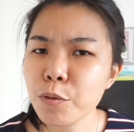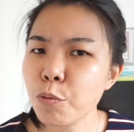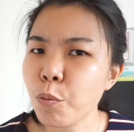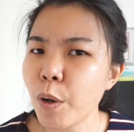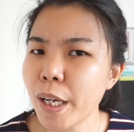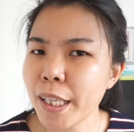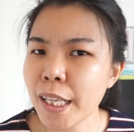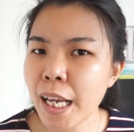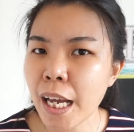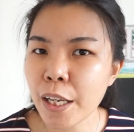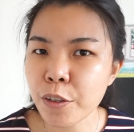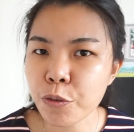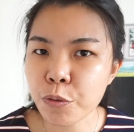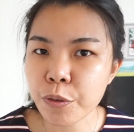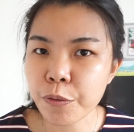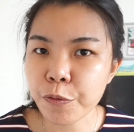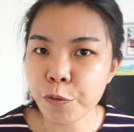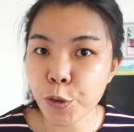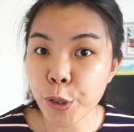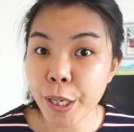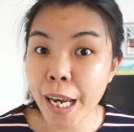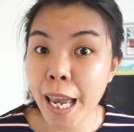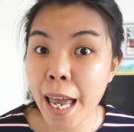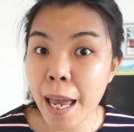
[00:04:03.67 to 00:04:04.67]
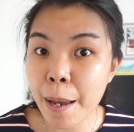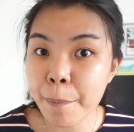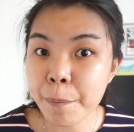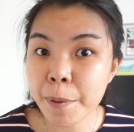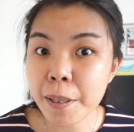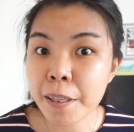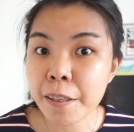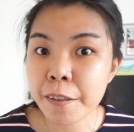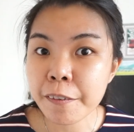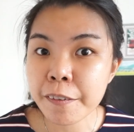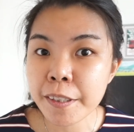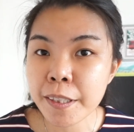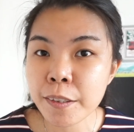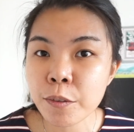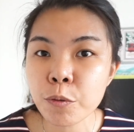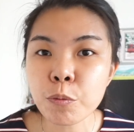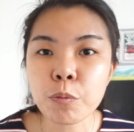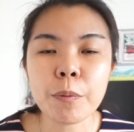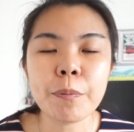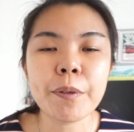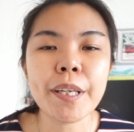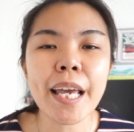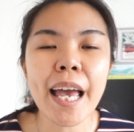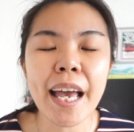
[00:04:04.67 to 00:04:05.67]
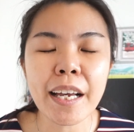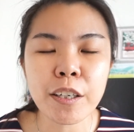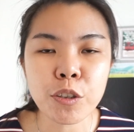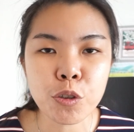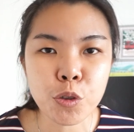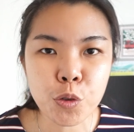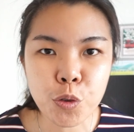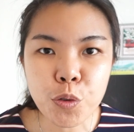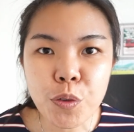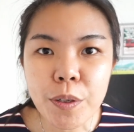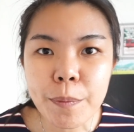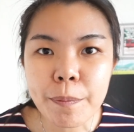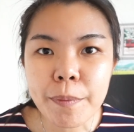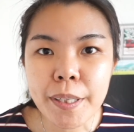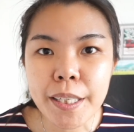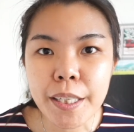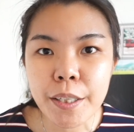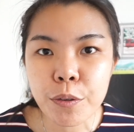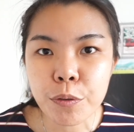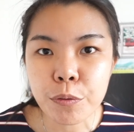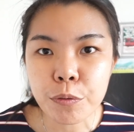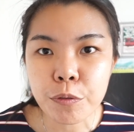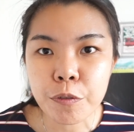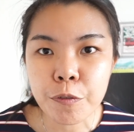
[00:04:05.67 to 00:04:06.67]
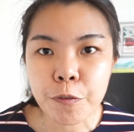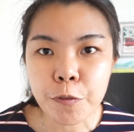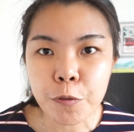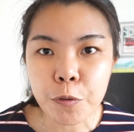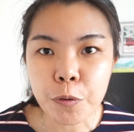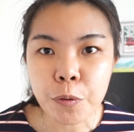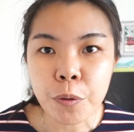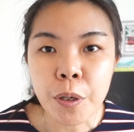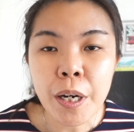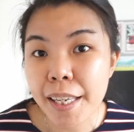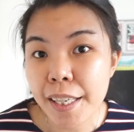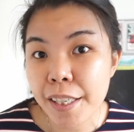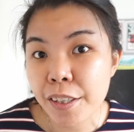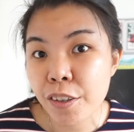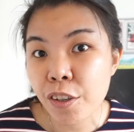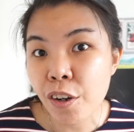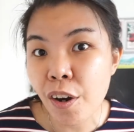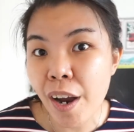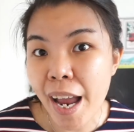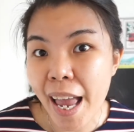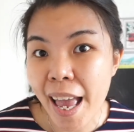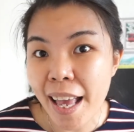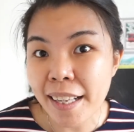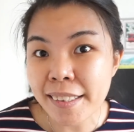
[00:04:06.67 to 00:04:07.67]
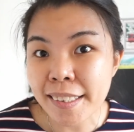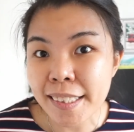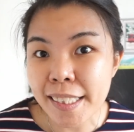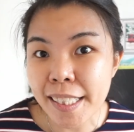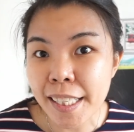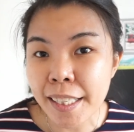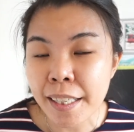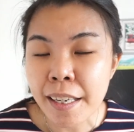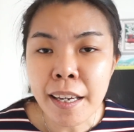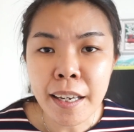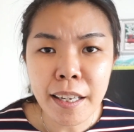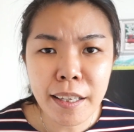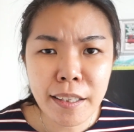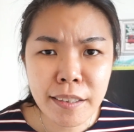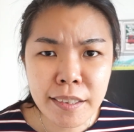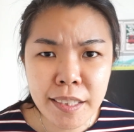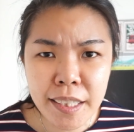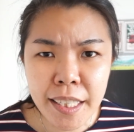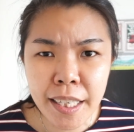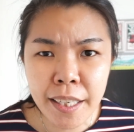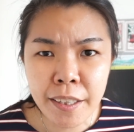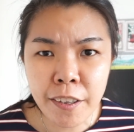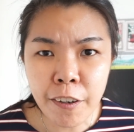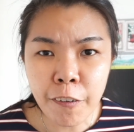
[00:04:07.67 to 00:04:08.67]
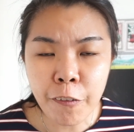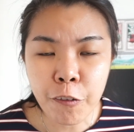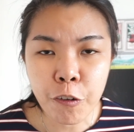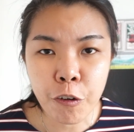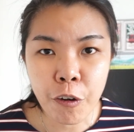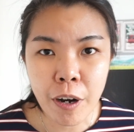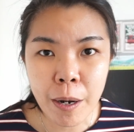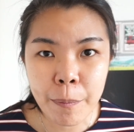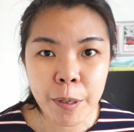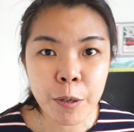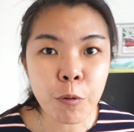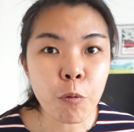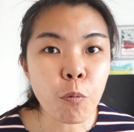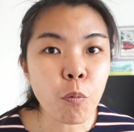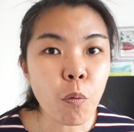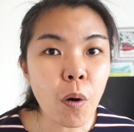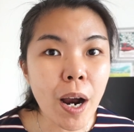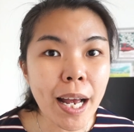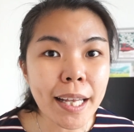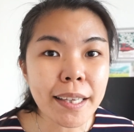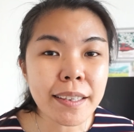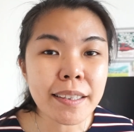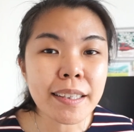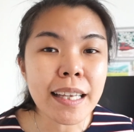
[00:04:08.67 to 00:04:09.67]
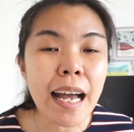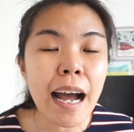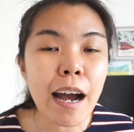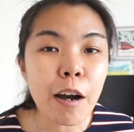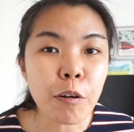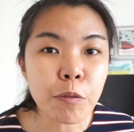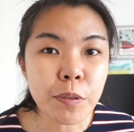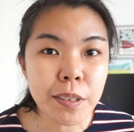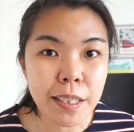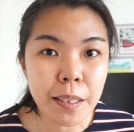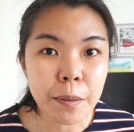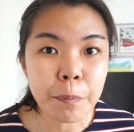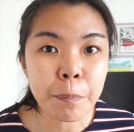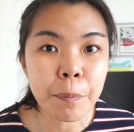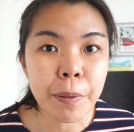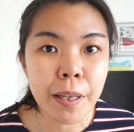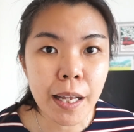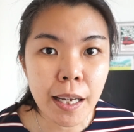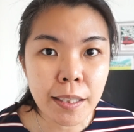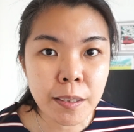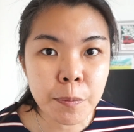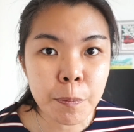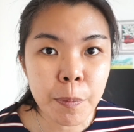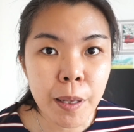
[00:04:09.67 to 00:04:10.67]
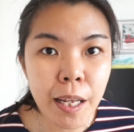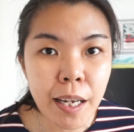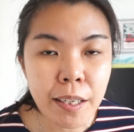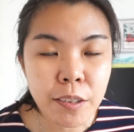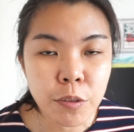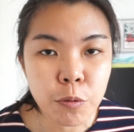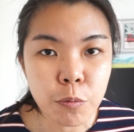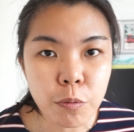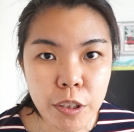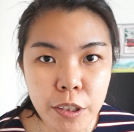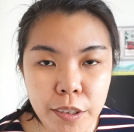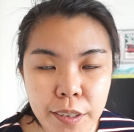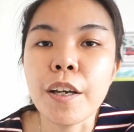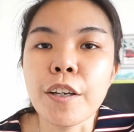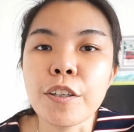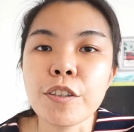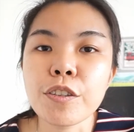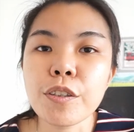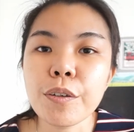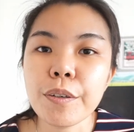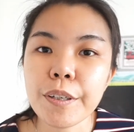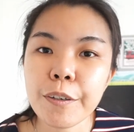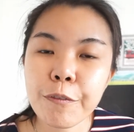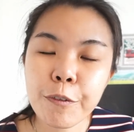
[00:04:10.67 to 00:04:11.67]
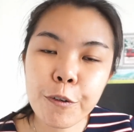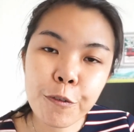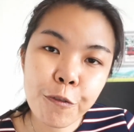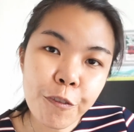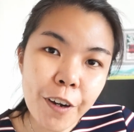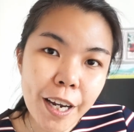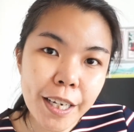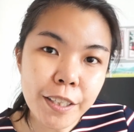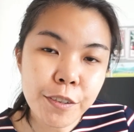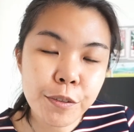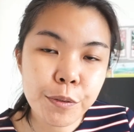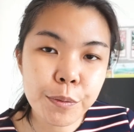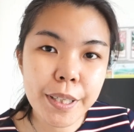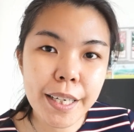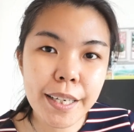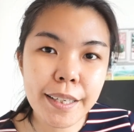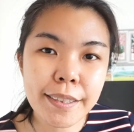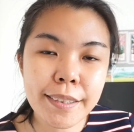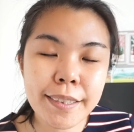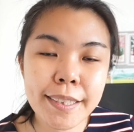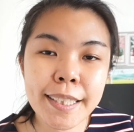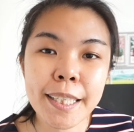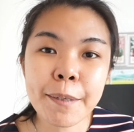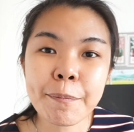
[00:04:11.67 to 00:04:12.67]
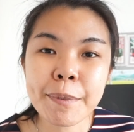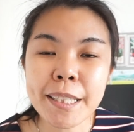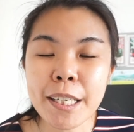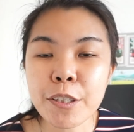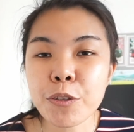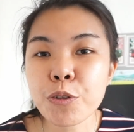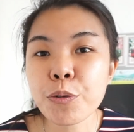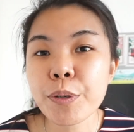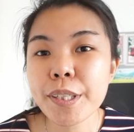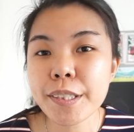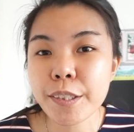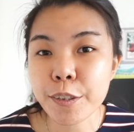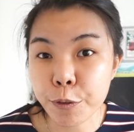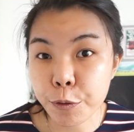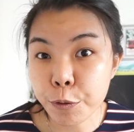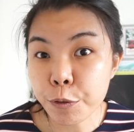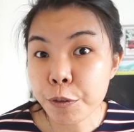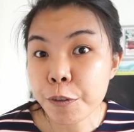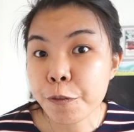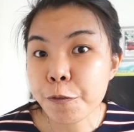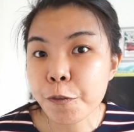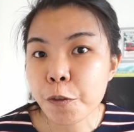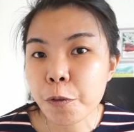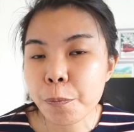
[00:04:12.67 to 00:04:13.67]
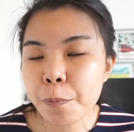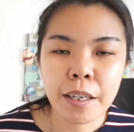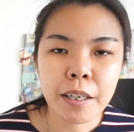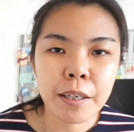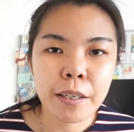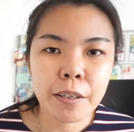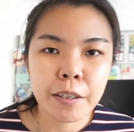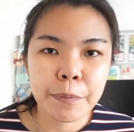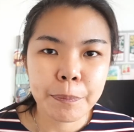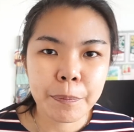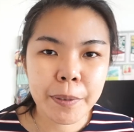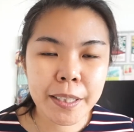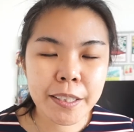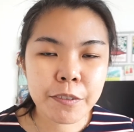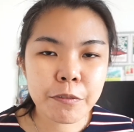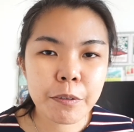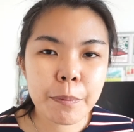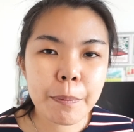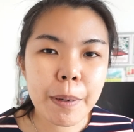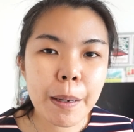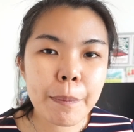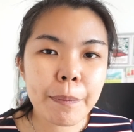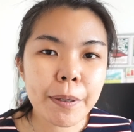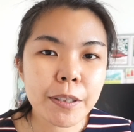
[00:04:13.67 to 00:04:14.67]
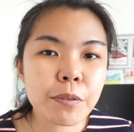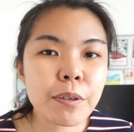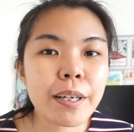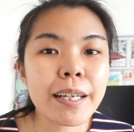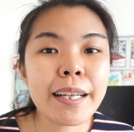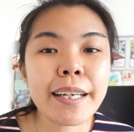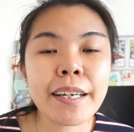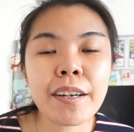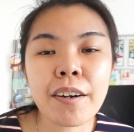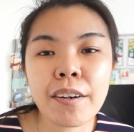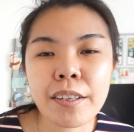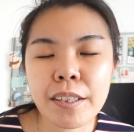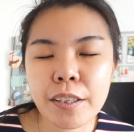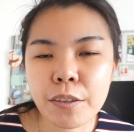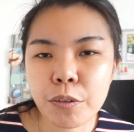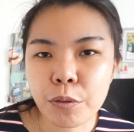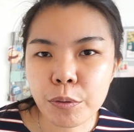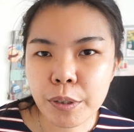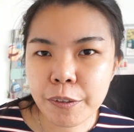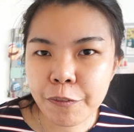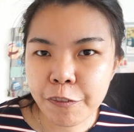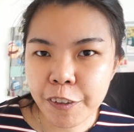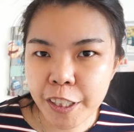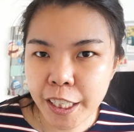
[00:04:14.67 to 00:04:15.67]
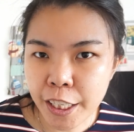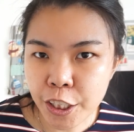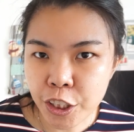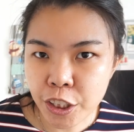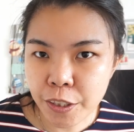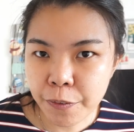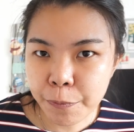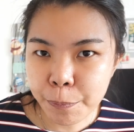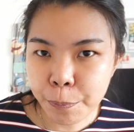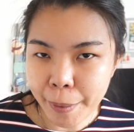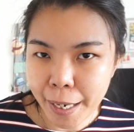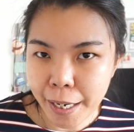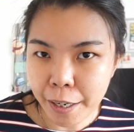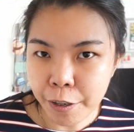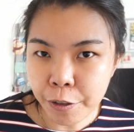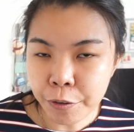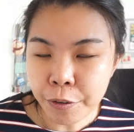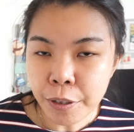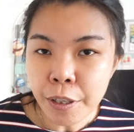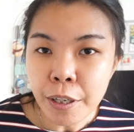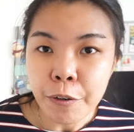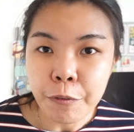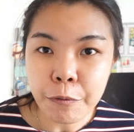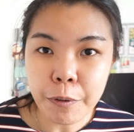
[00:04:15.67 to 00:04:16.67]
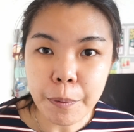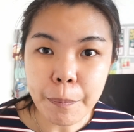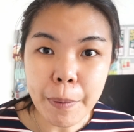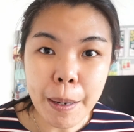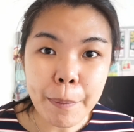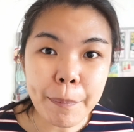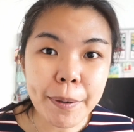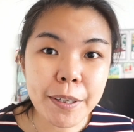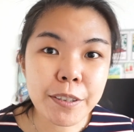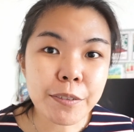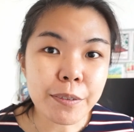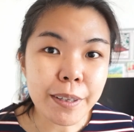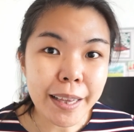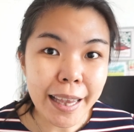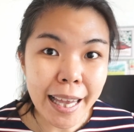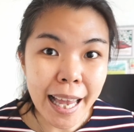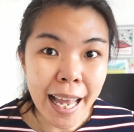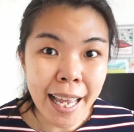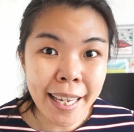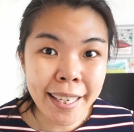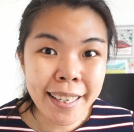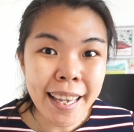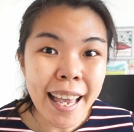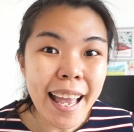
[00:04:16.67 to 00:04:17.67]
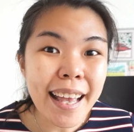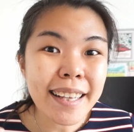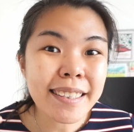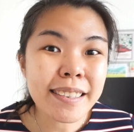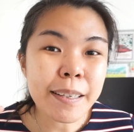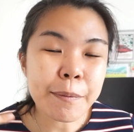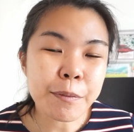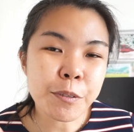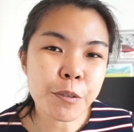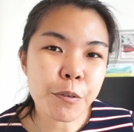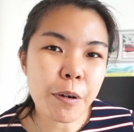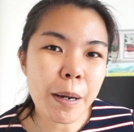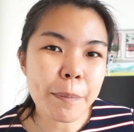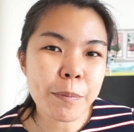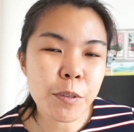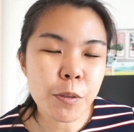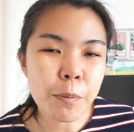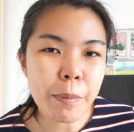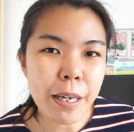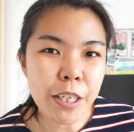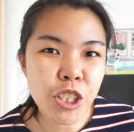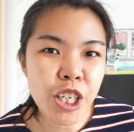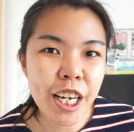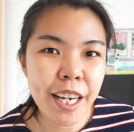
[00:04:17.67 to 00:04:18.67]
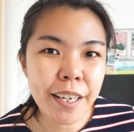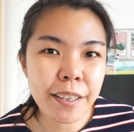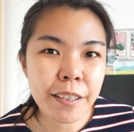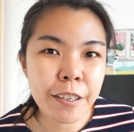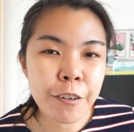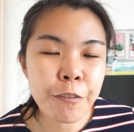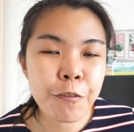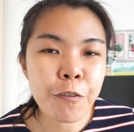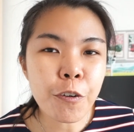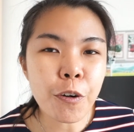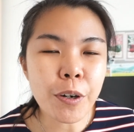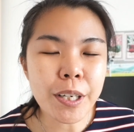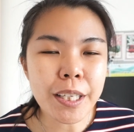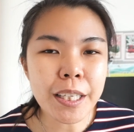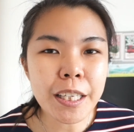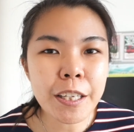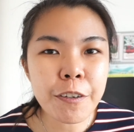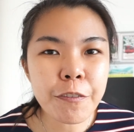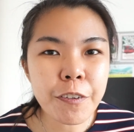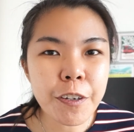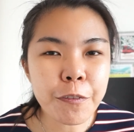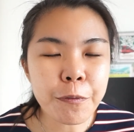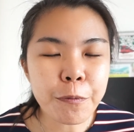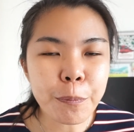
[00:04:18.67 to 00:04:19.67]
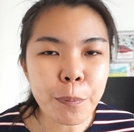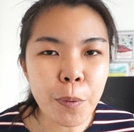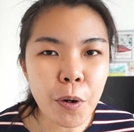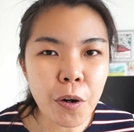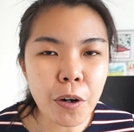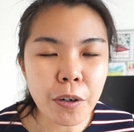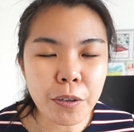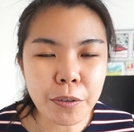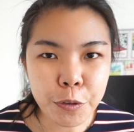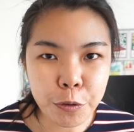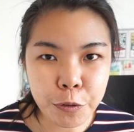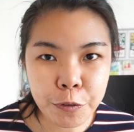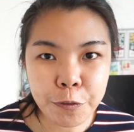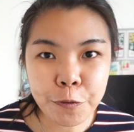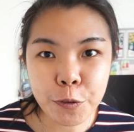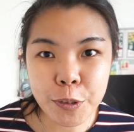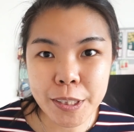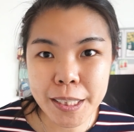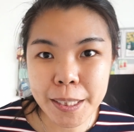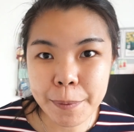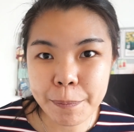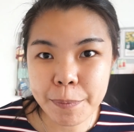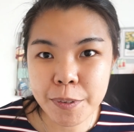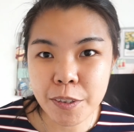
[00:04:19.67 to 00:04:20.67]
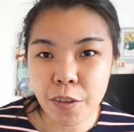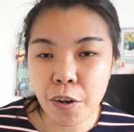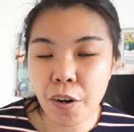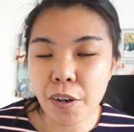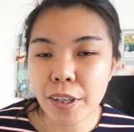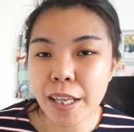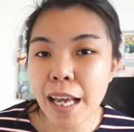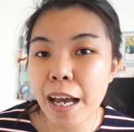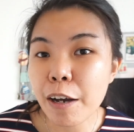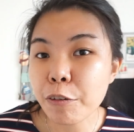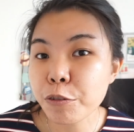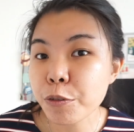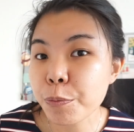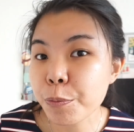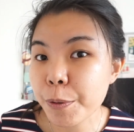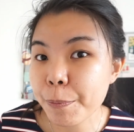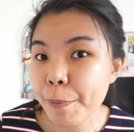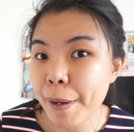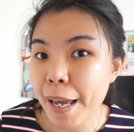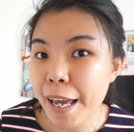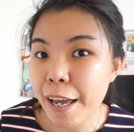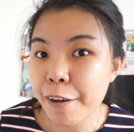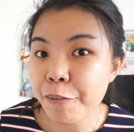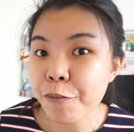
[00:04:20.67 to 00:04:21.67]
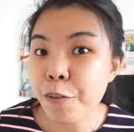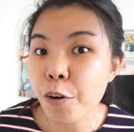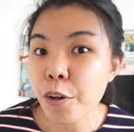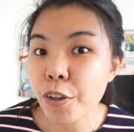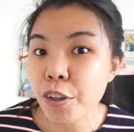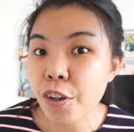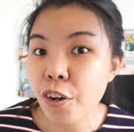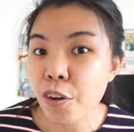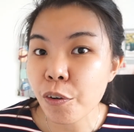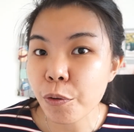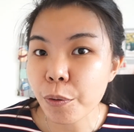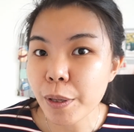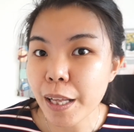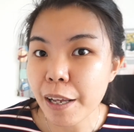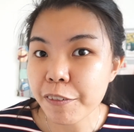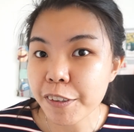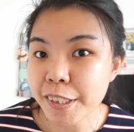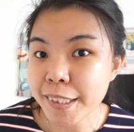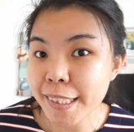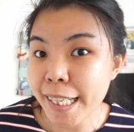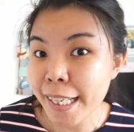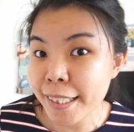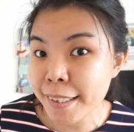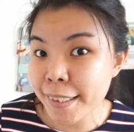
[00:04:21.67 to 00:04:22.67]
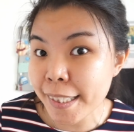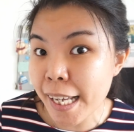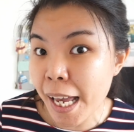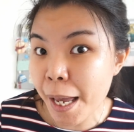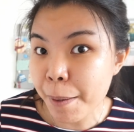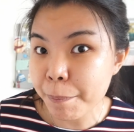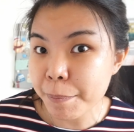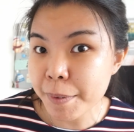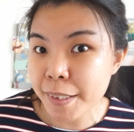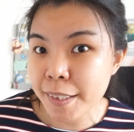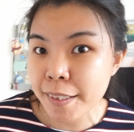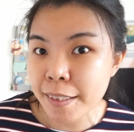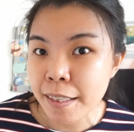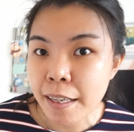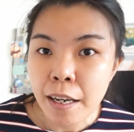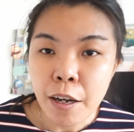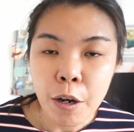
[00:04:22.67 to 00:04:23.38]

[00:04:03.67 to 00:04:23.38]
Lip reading: 100 vocabularies will be extremely useful in your essay instead of cramming 1000 plus words. So if you find today's tips and tricks useful, please remember to click on the notification bell. Remember to like and subscribe to my channel for even more useful tips on how to prepare for your O-levels exams.